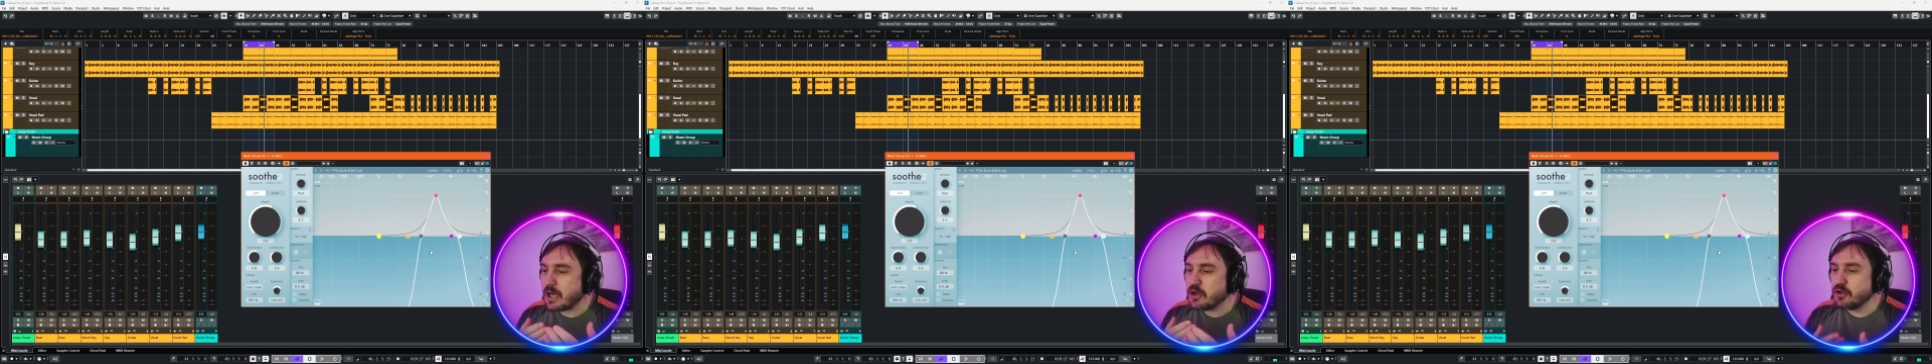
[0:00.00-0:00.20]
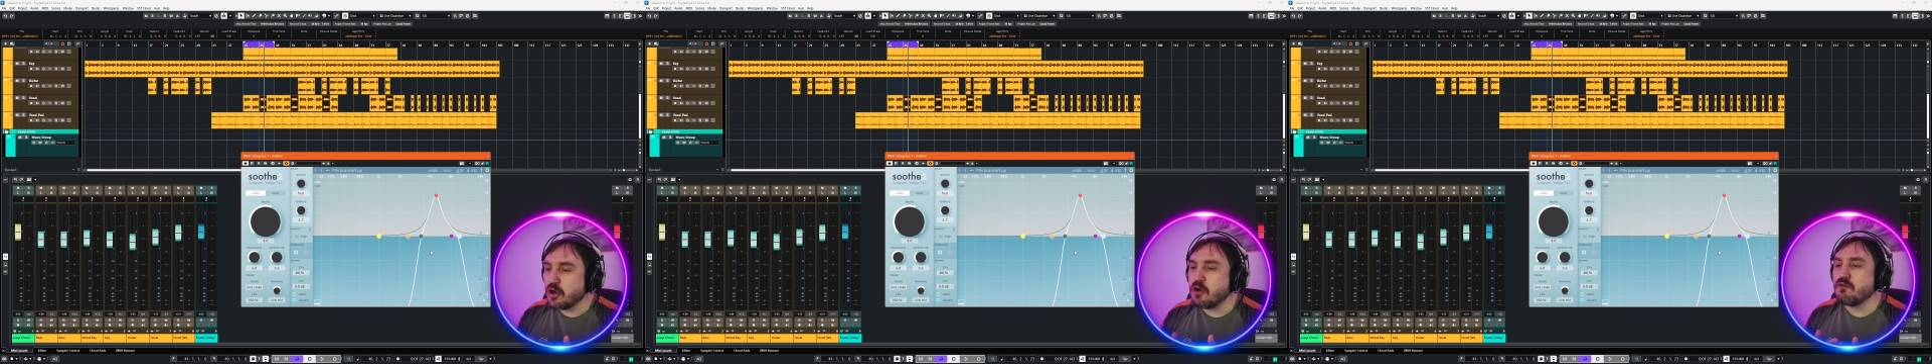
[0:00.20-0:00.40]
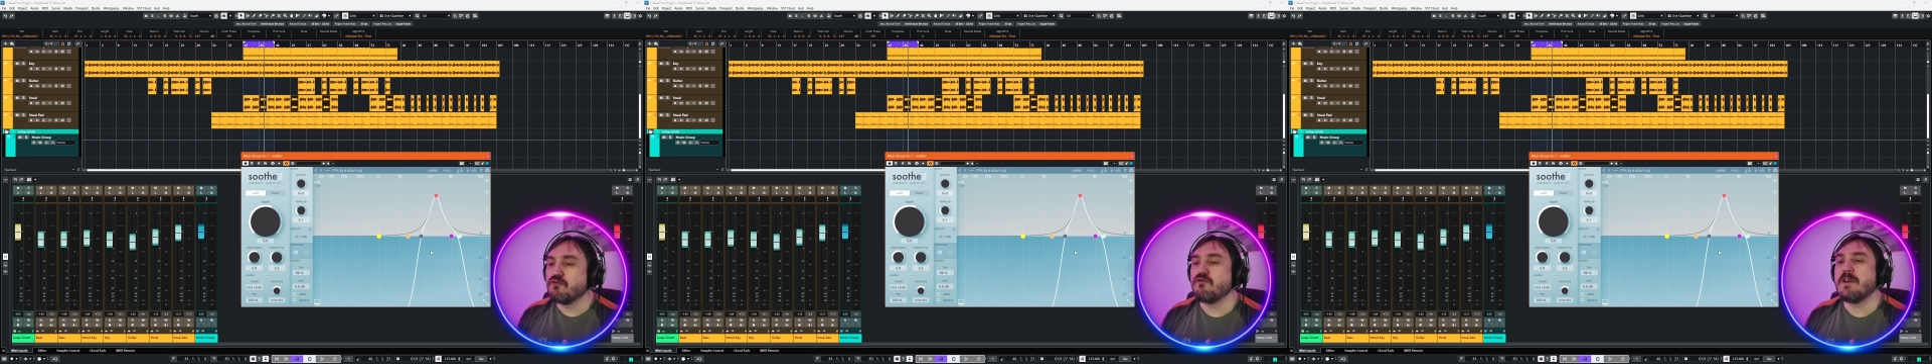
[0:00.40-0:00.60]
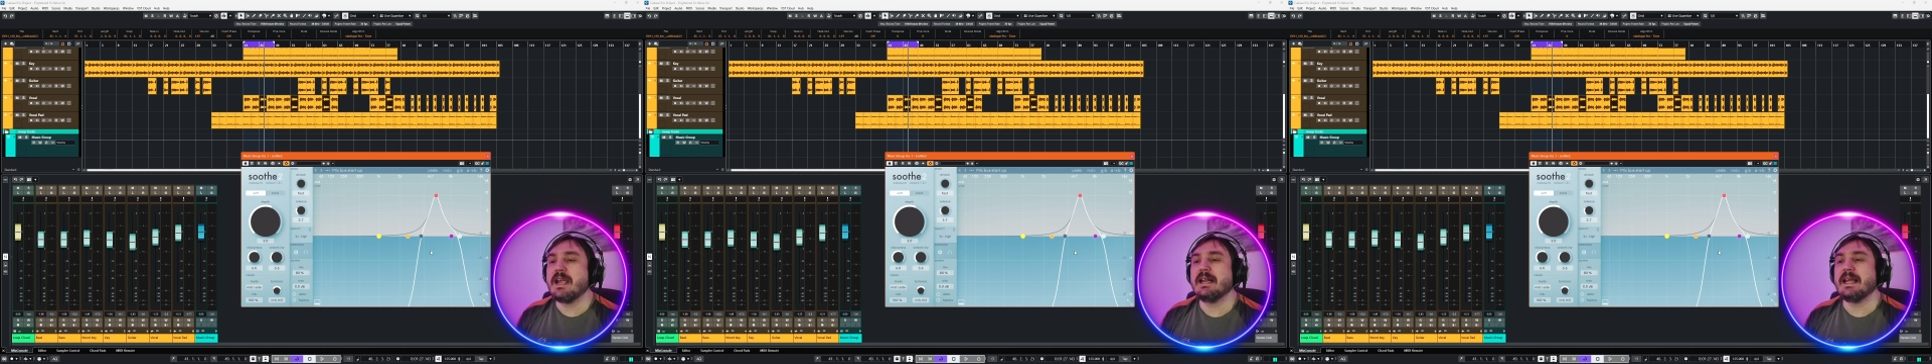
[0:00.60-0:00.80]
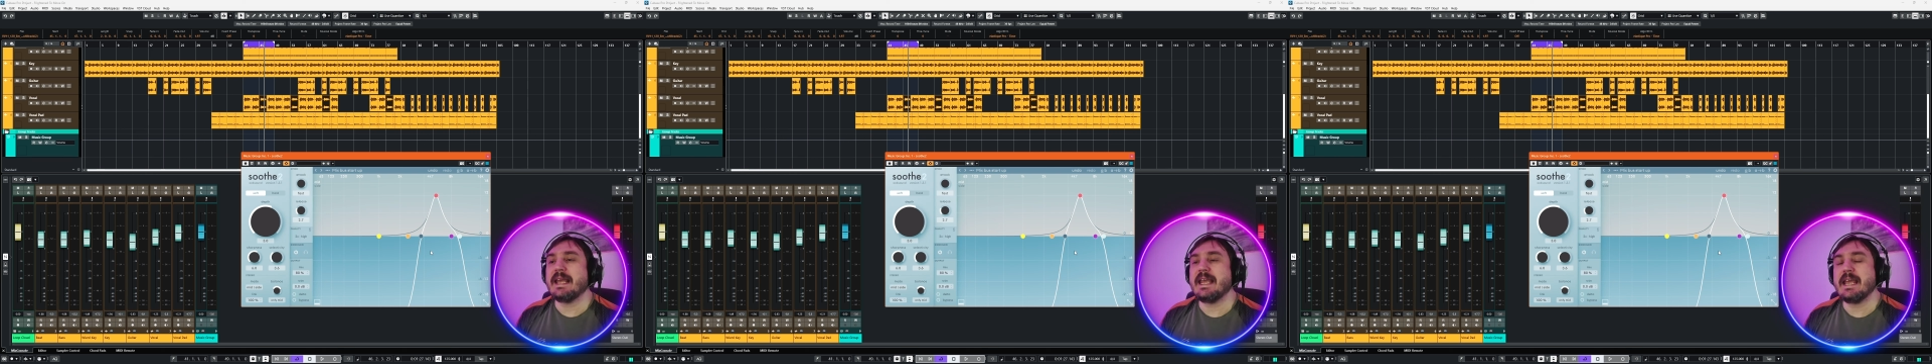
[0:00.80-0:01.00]
don't
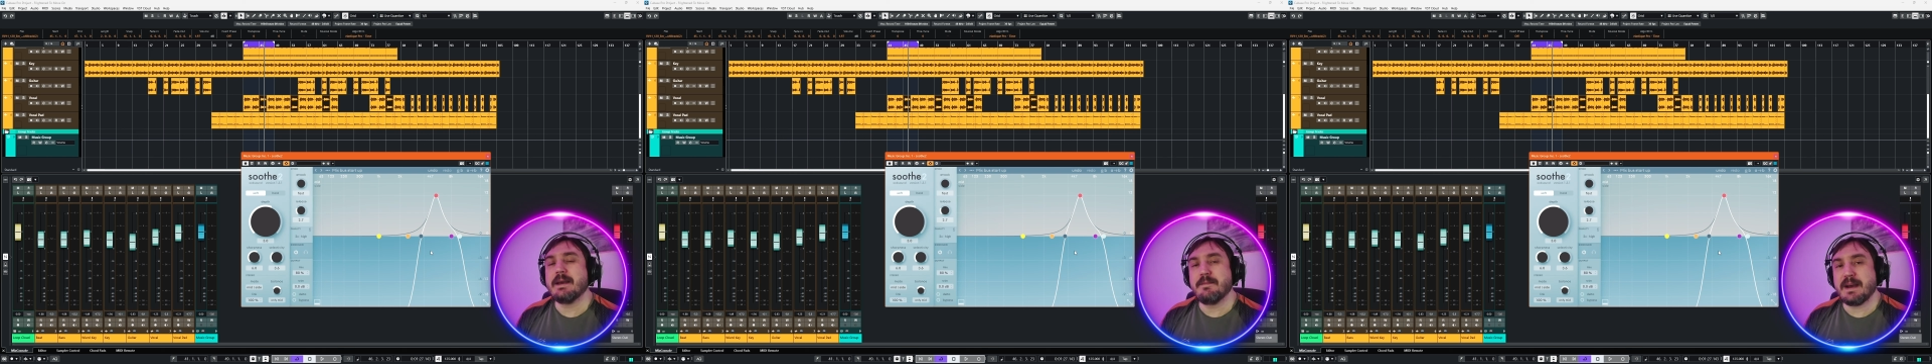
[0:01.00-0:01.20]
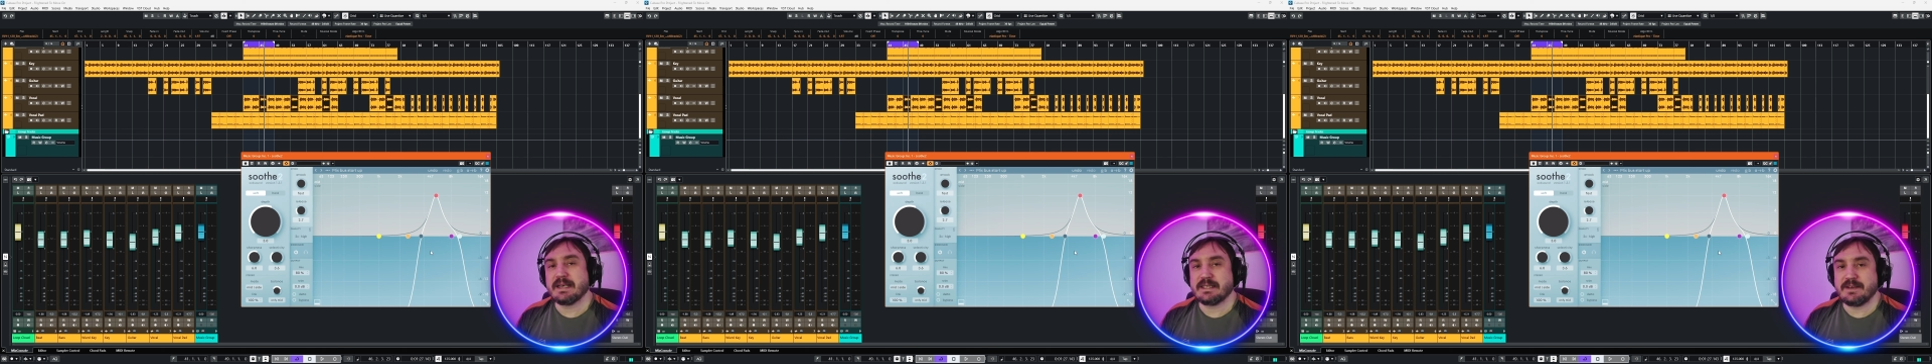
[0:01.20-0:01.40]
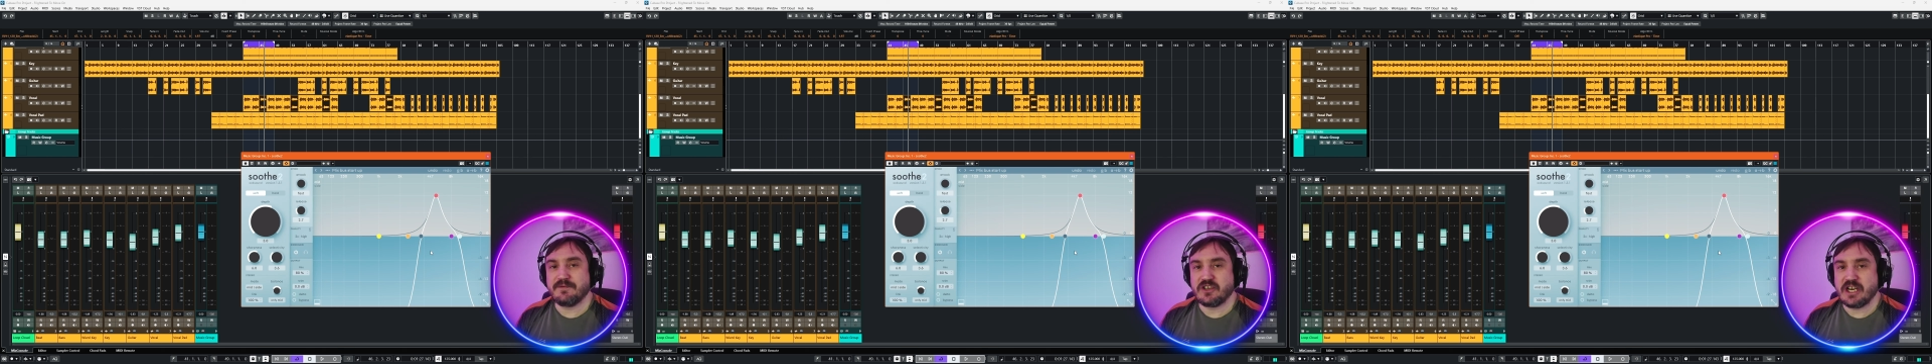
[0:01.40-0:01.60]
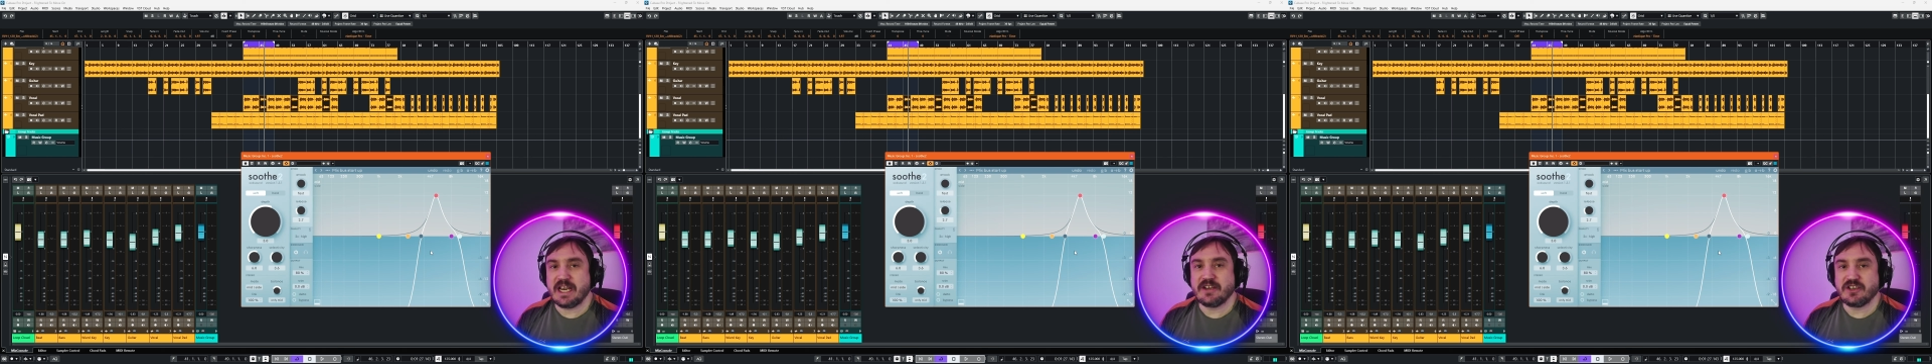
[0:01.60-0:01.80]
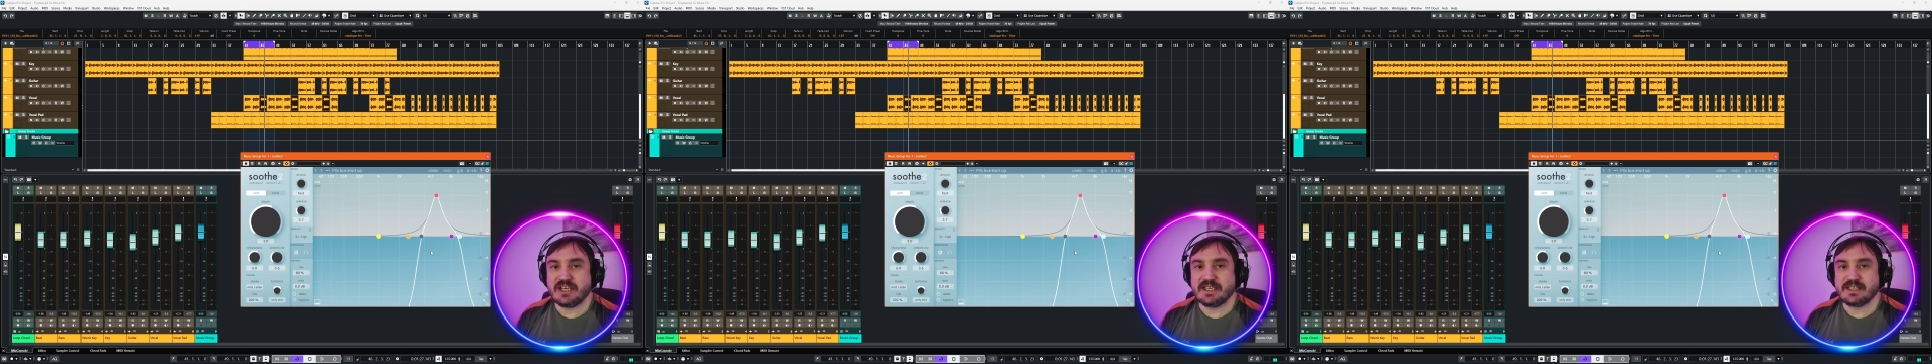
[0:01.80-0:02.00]
really hear massive
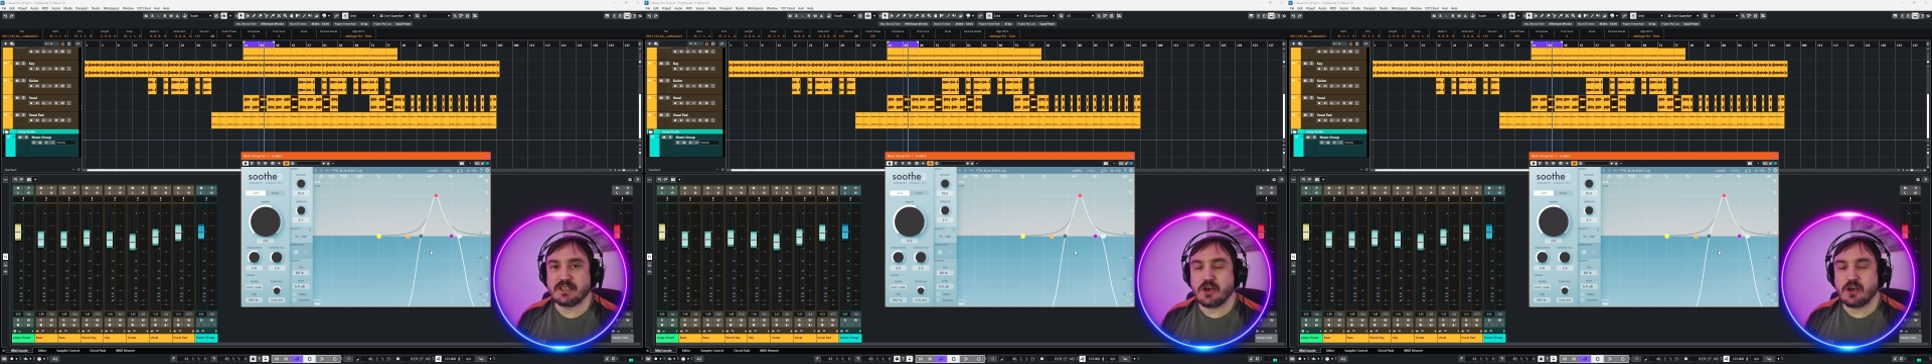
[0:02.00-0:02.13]
changes